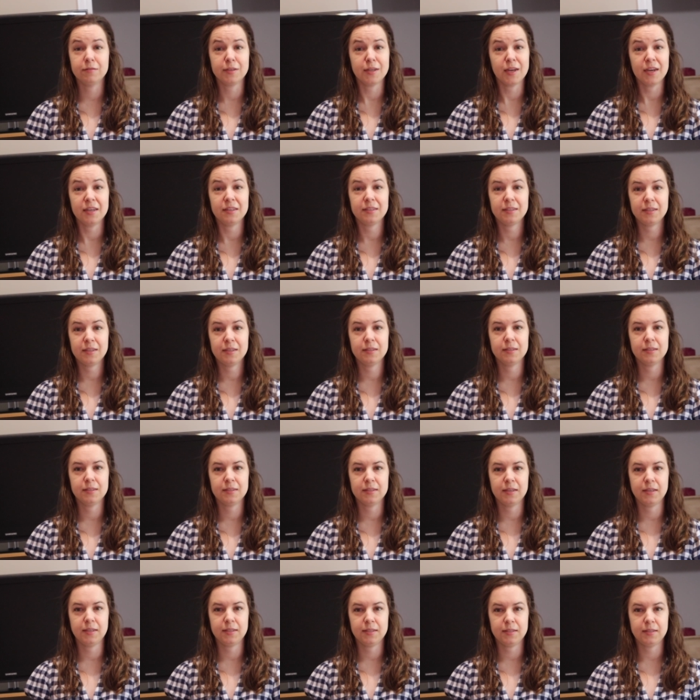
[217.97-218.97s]

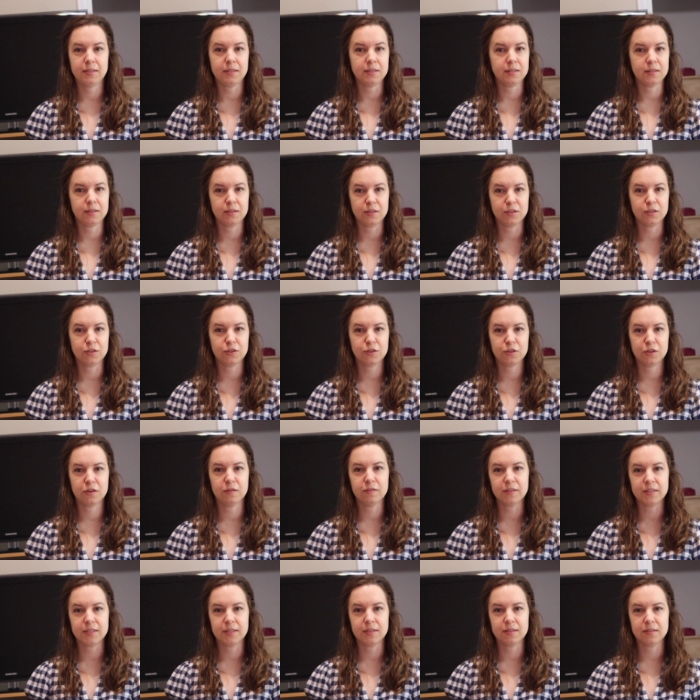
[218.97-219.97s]
1960s
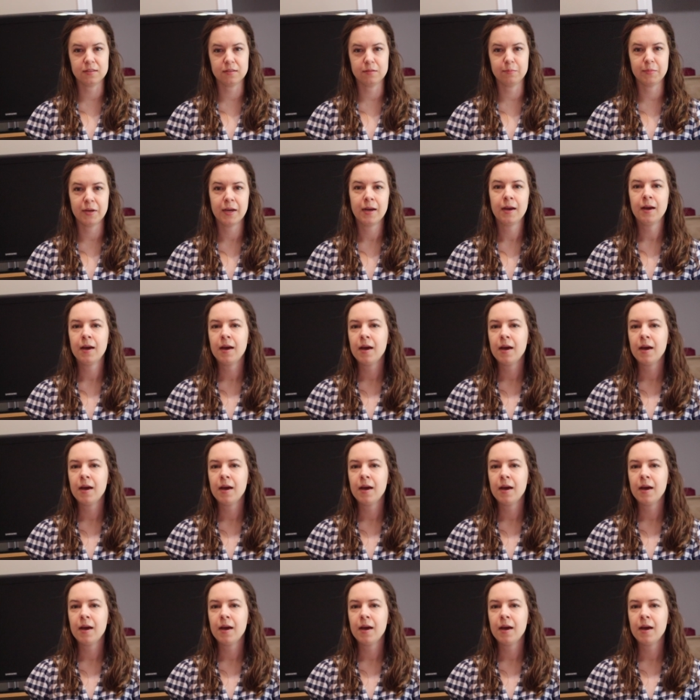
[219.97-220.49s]
conservatism.